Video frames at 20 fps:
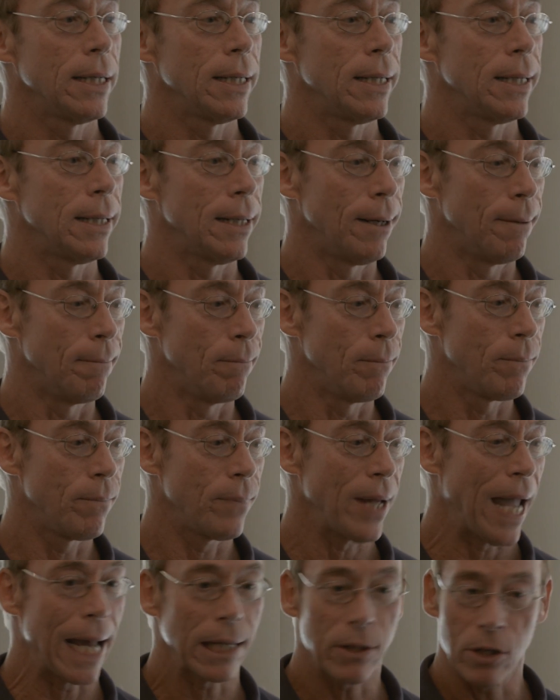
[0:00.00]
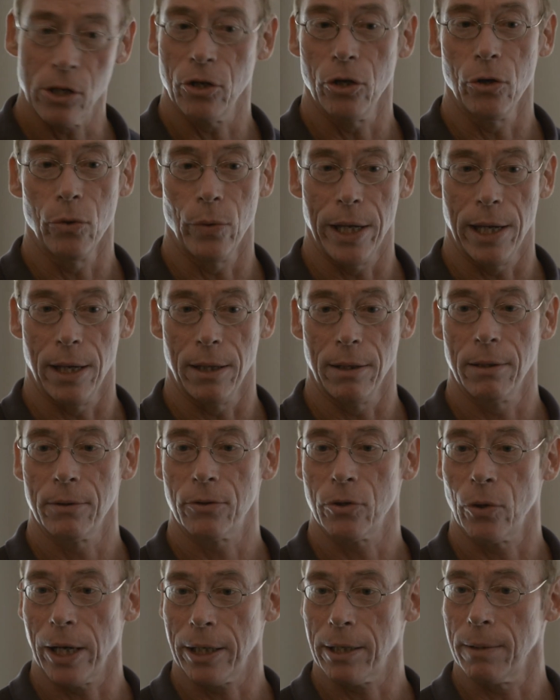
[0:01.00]
Um, at the U N
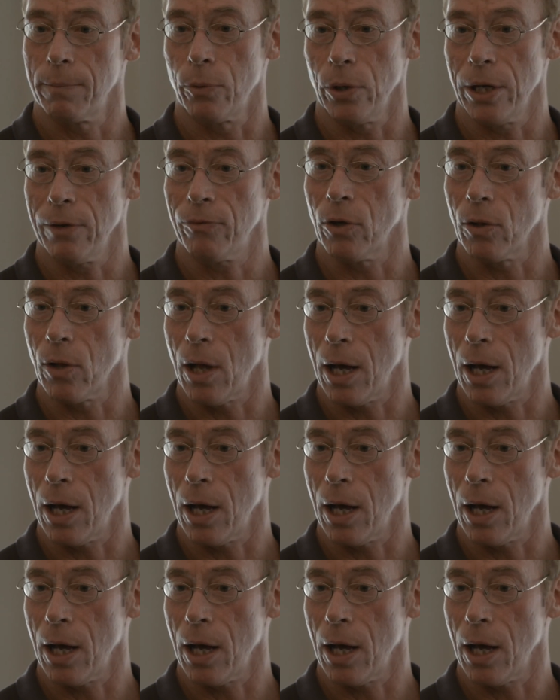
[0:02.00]
so I could brief a